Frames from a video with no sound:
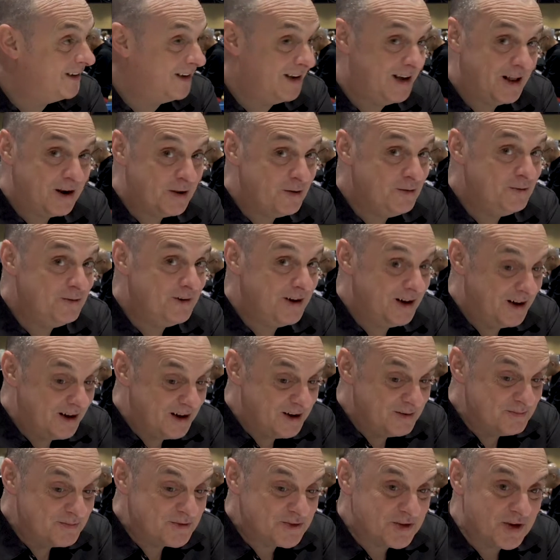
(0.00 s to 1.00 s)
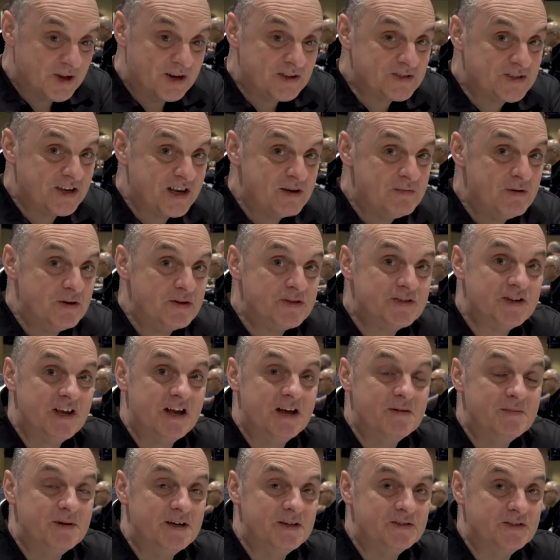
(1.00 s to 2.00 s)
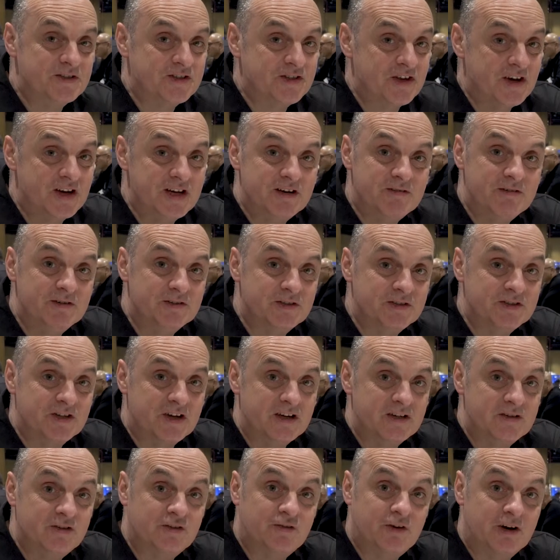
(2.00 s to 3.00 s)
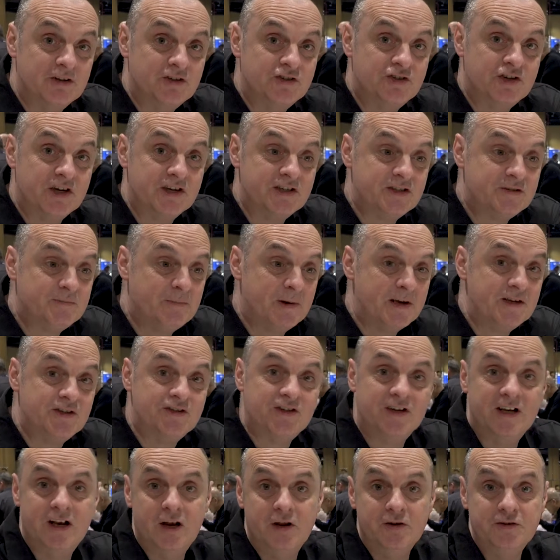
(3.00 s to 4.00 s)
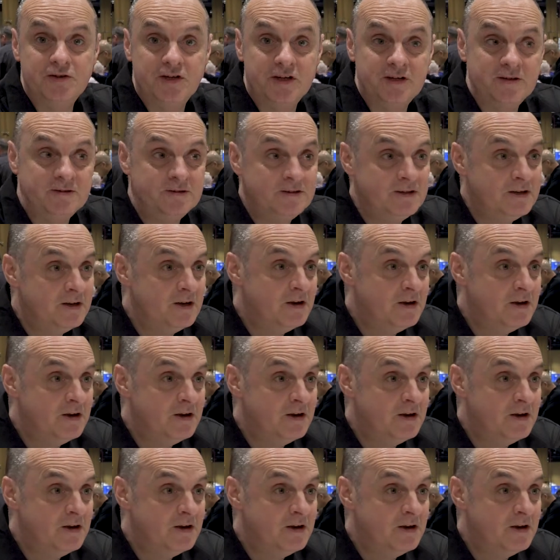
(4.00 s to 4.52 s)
Hello, I'm Silas Amos. I'm a designer and design strategist based in London.